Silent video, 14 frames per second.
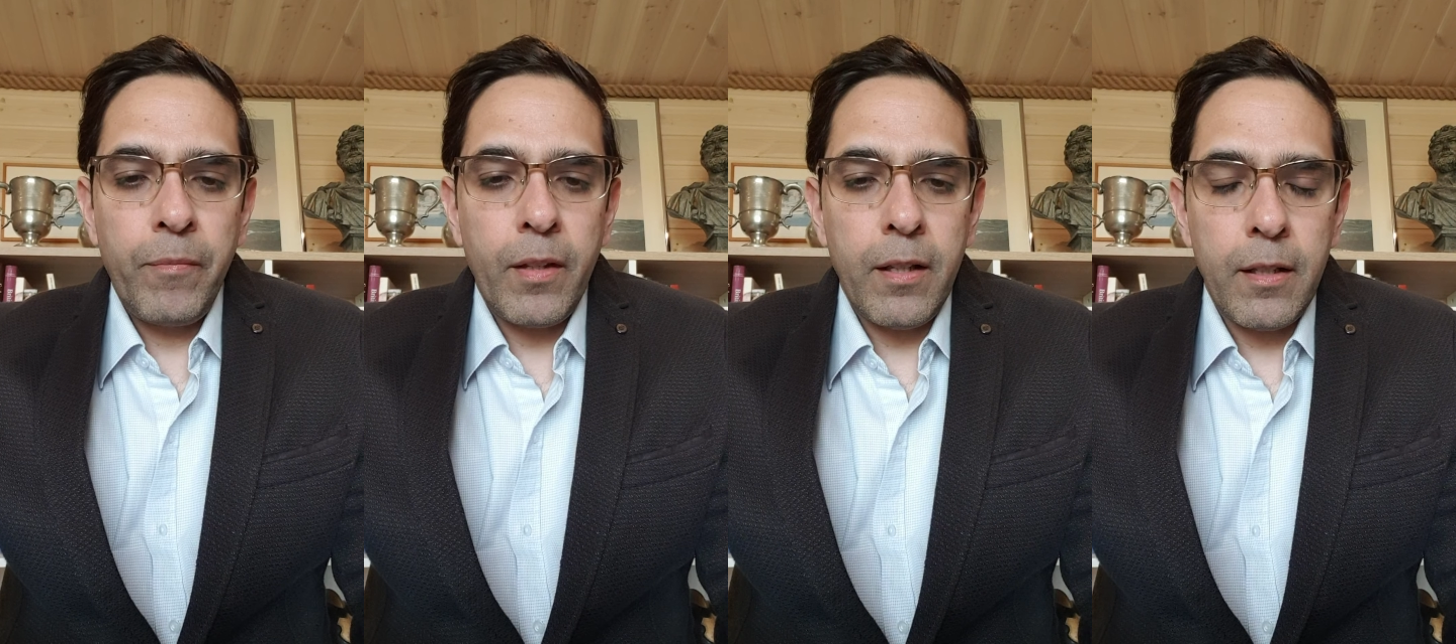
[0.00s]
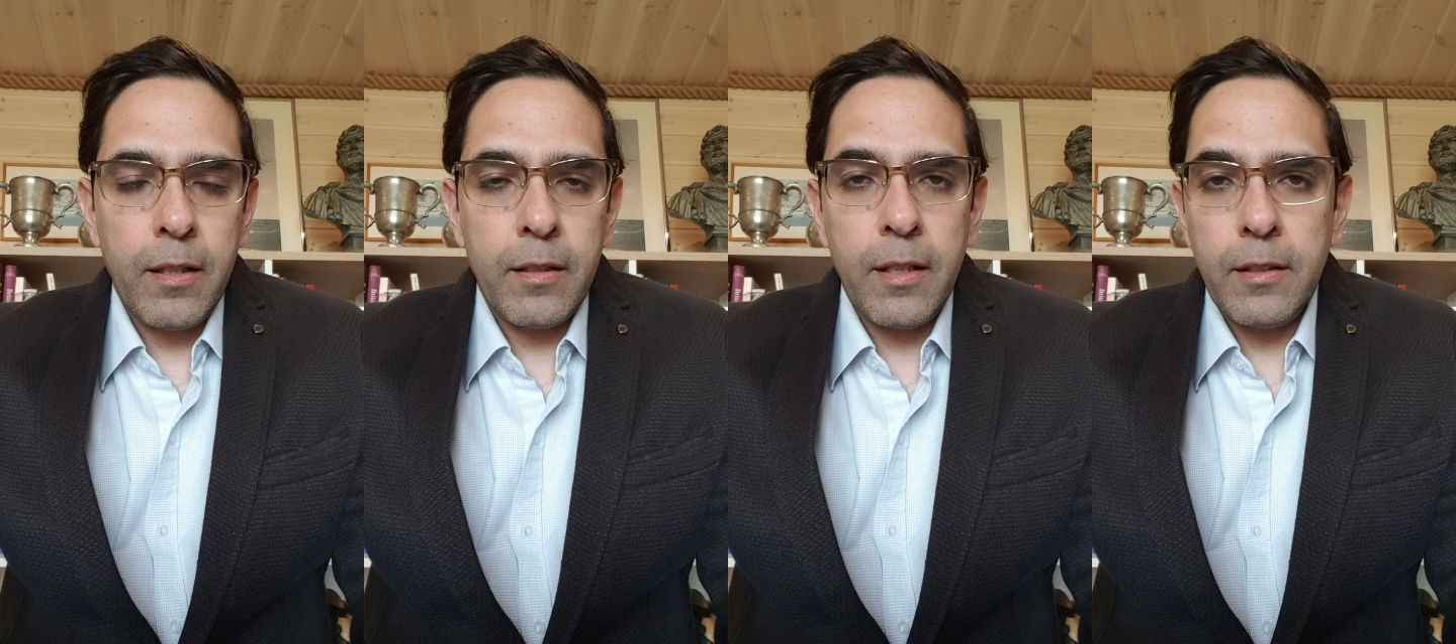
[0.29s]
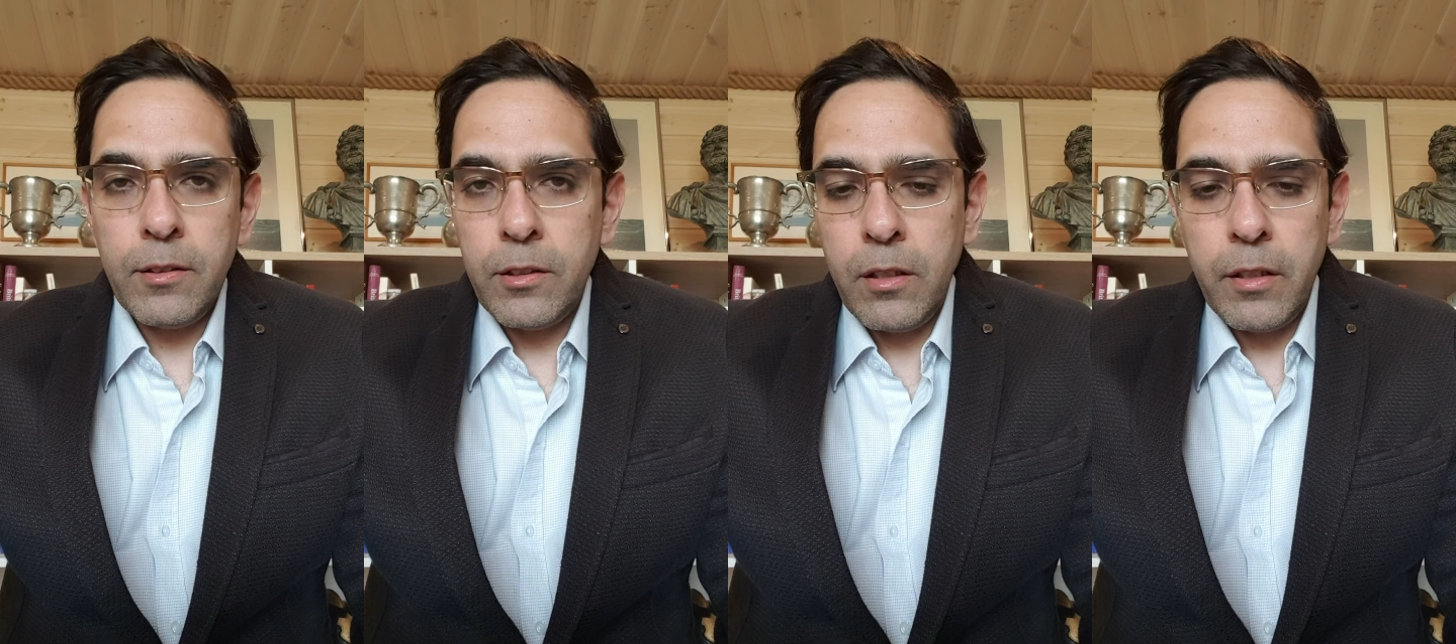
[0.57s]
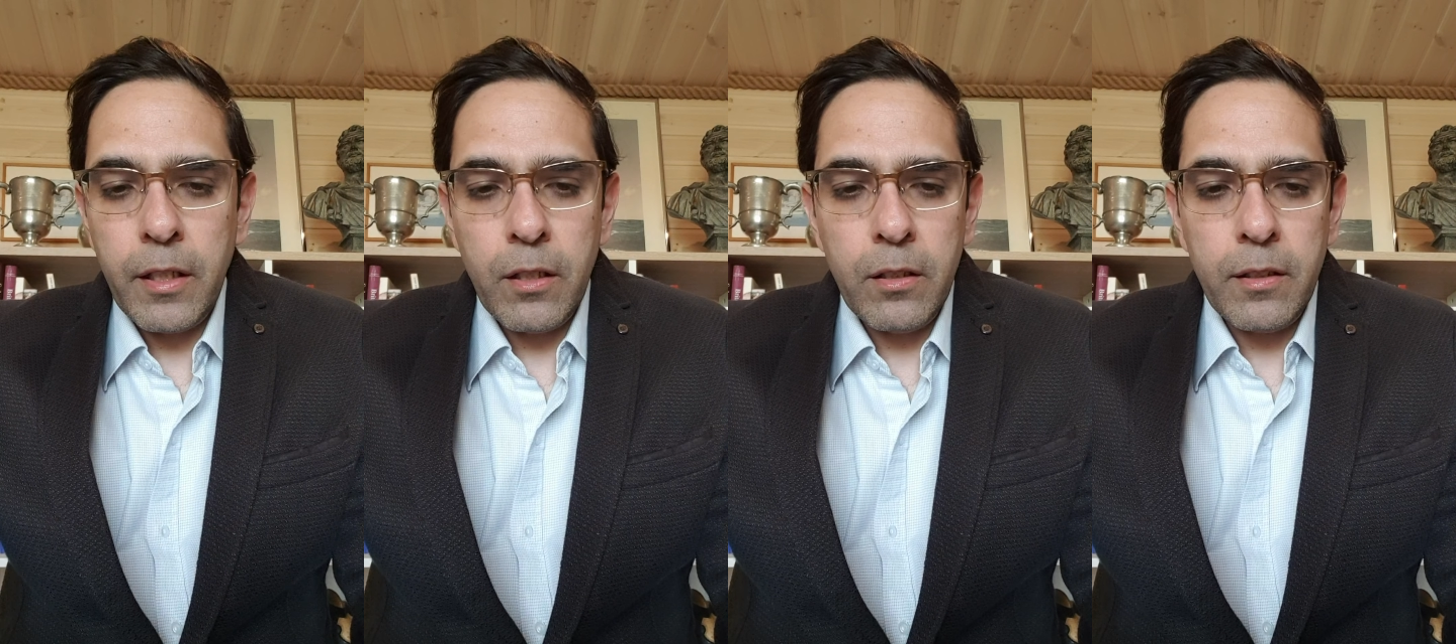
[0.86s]
and so
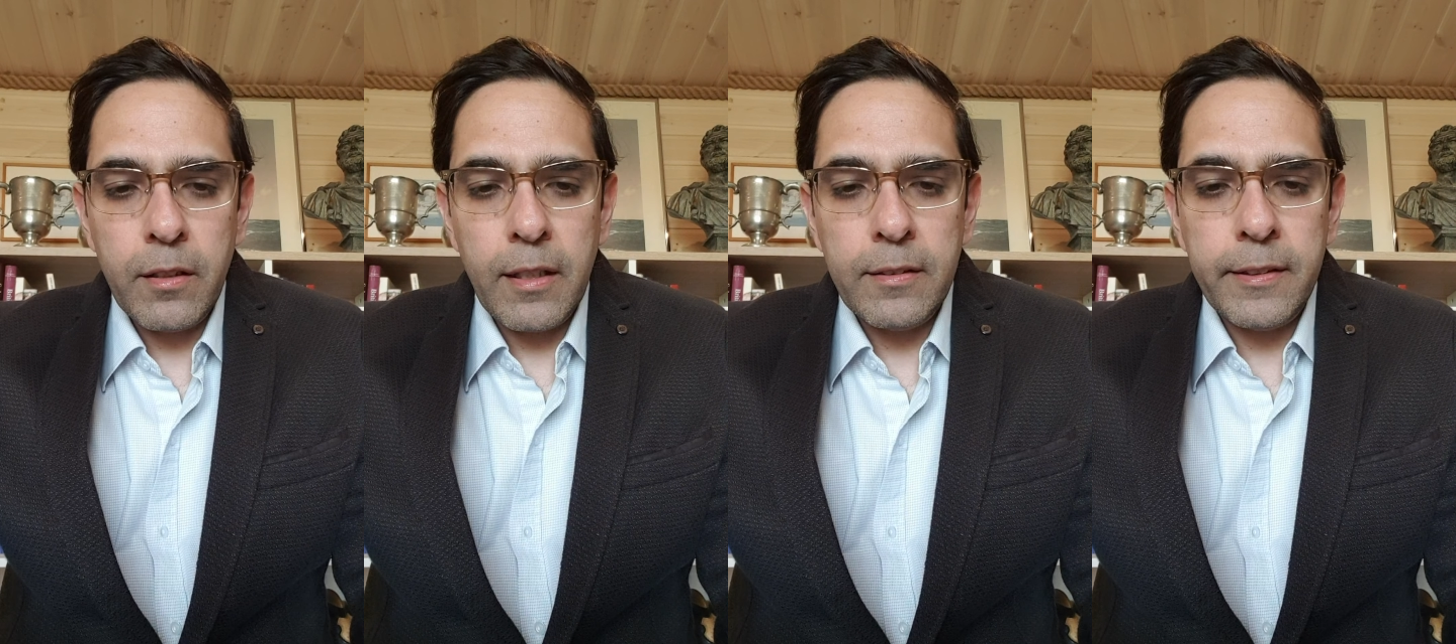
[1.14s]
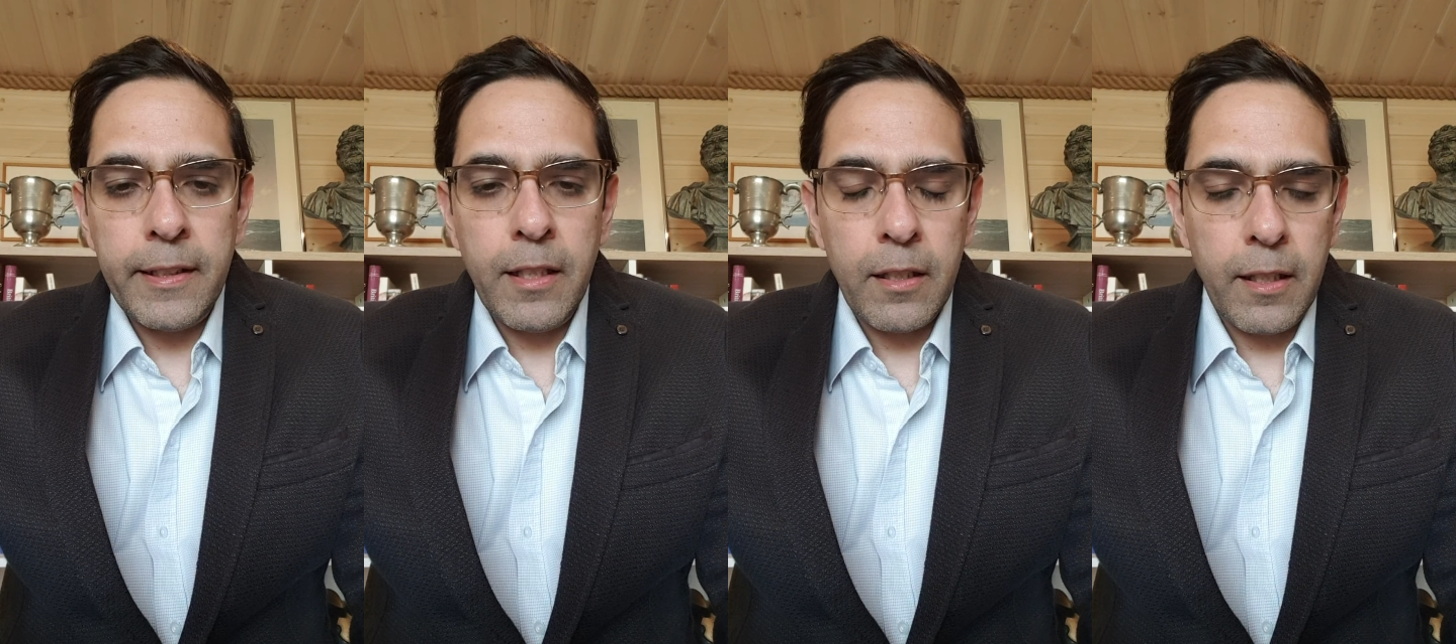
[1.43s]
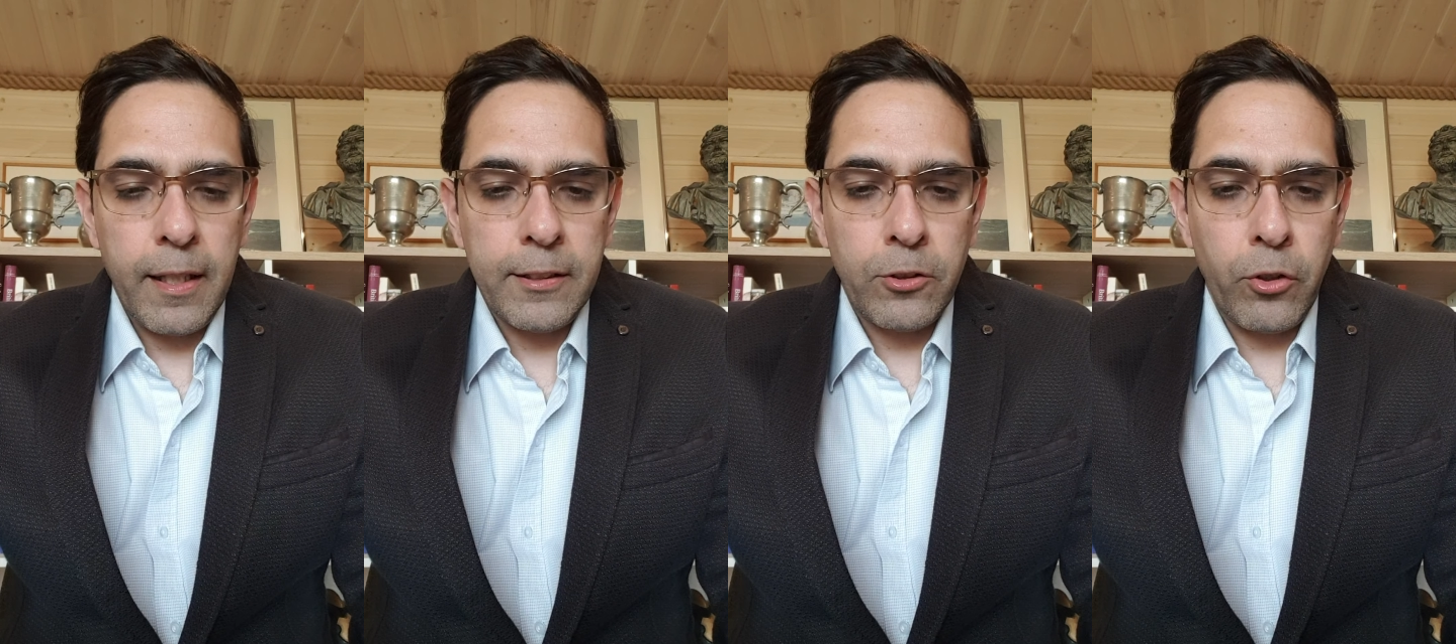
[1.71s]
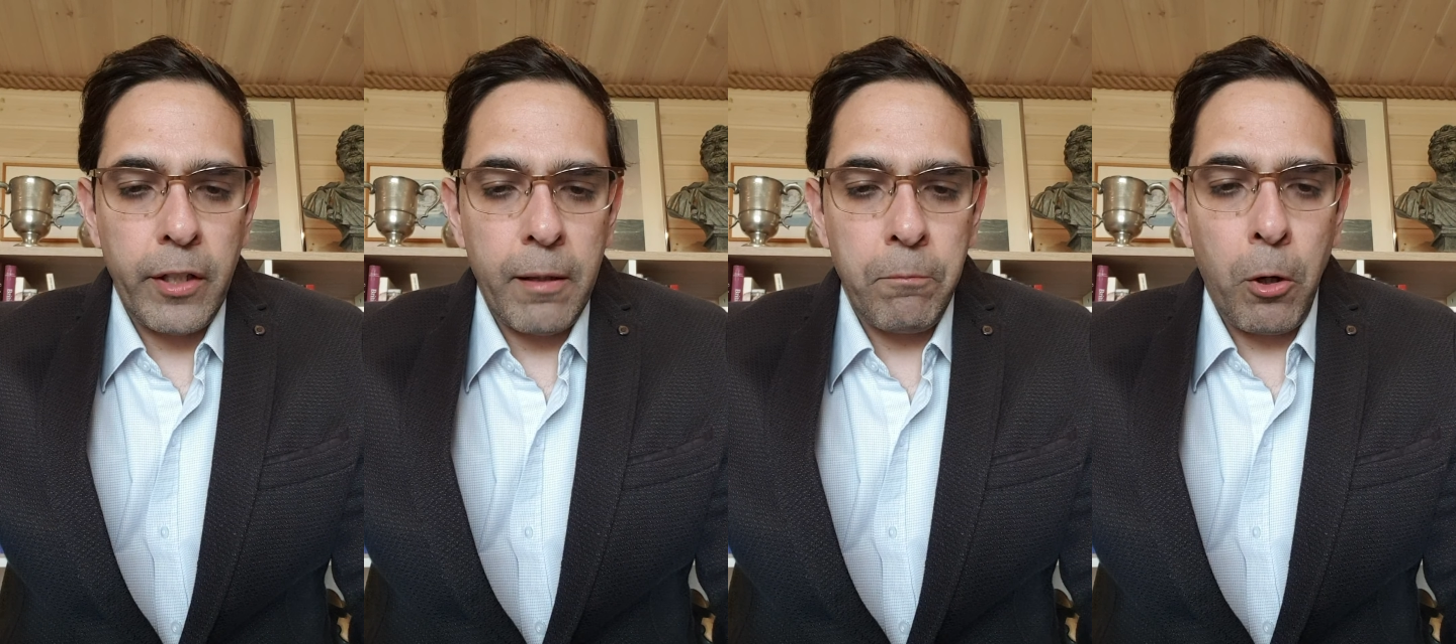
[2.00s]
you can see that in Estonian